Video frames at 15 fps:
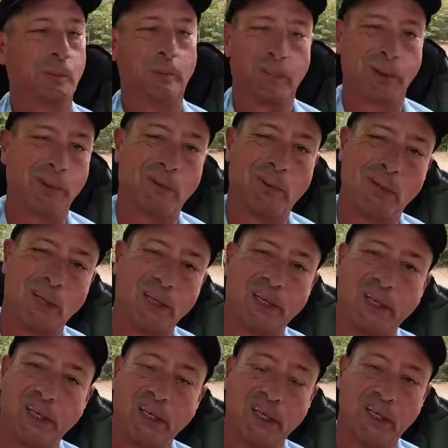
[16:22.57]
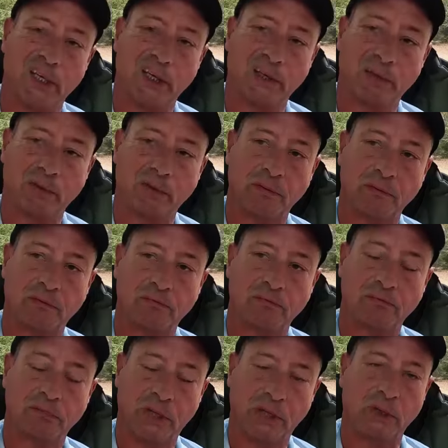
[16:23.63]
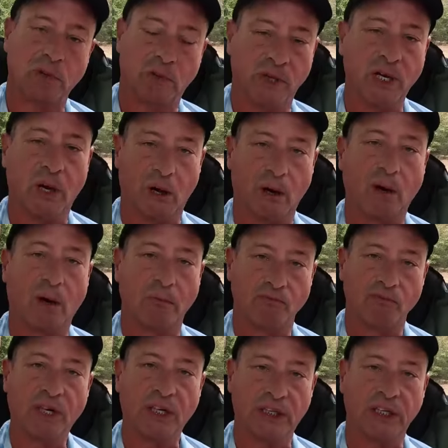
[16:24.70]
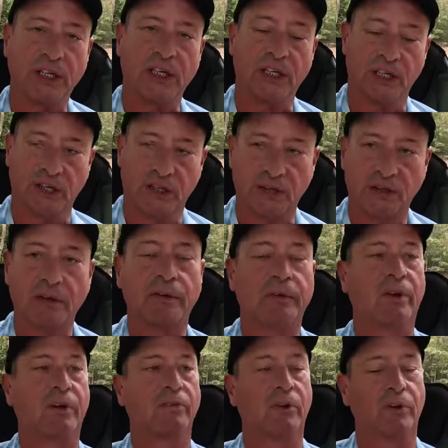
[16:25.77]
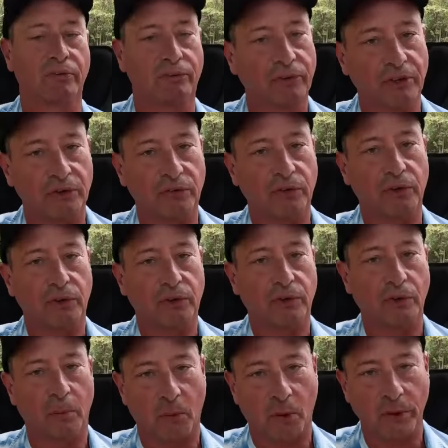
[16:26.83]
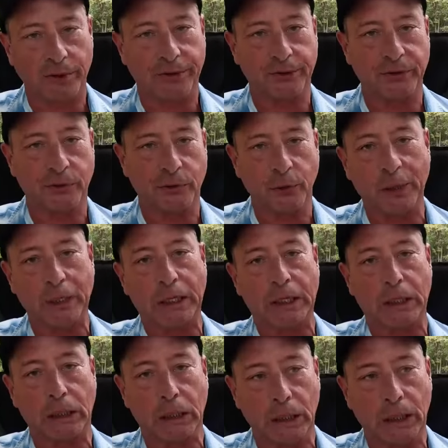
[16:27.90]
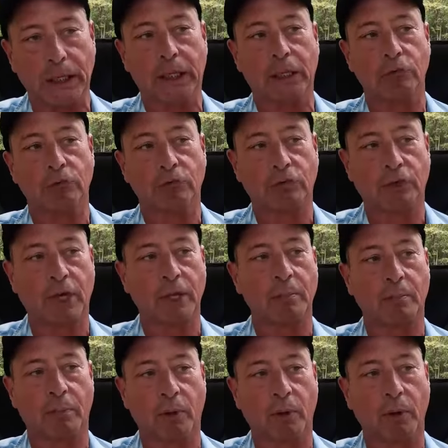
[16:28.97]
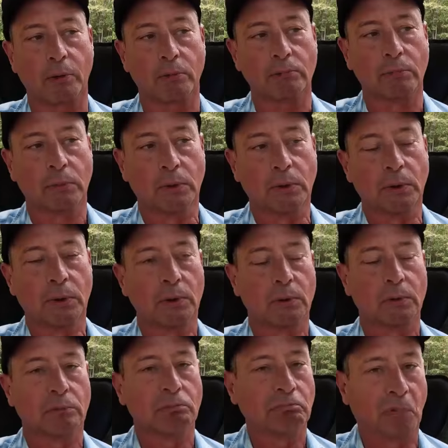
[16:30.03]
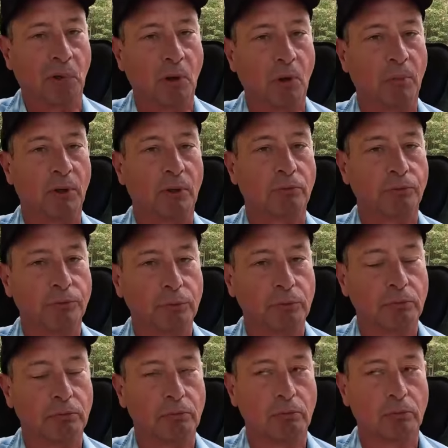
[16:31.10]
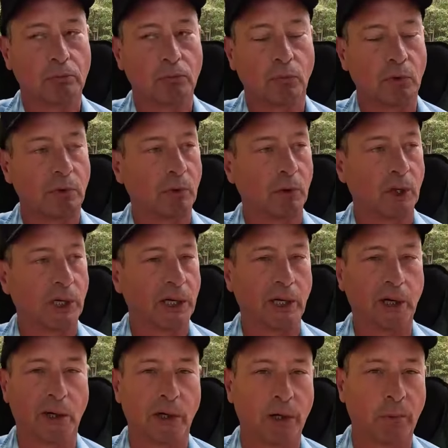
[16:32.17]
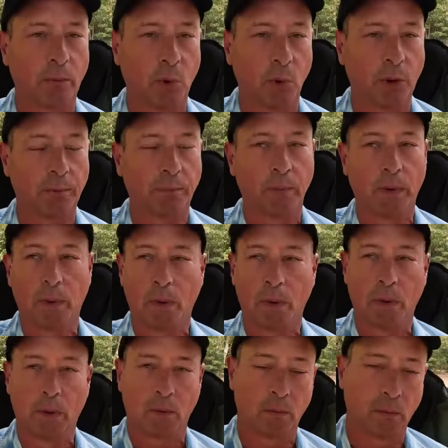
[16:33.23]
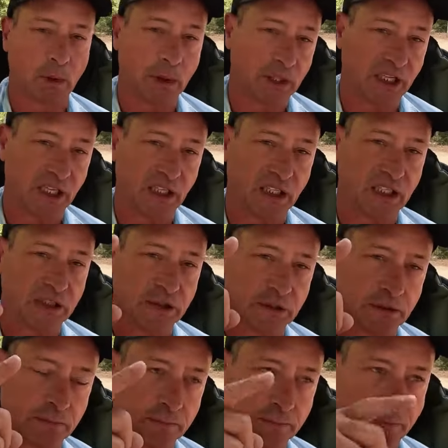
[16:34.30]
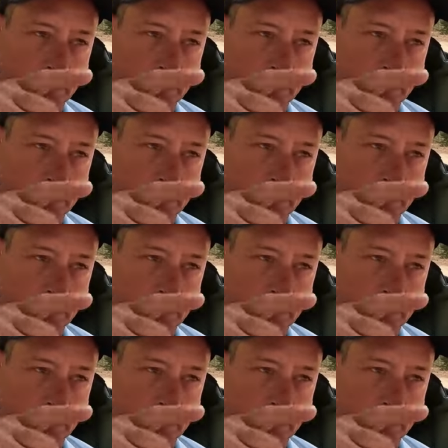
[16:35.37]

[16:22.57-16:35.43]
pretty well at the end. we are at the end of our visit to Martin Creek Lake State Park. Almost. We roll out of here in the morning. We're going to head east